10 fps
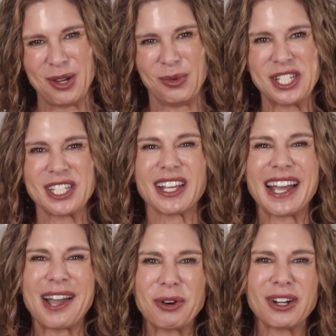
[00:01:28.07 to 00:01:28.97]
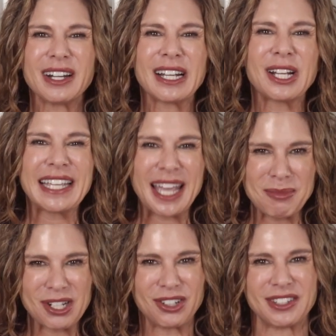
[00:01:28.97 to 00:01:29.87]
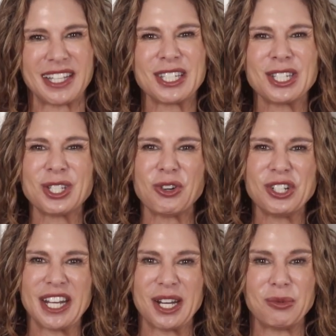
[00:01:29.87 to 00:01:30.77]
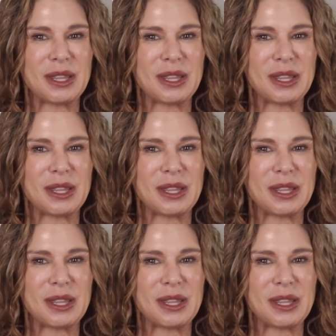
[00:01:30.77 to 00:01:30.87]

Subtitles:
which is our chemical that's associated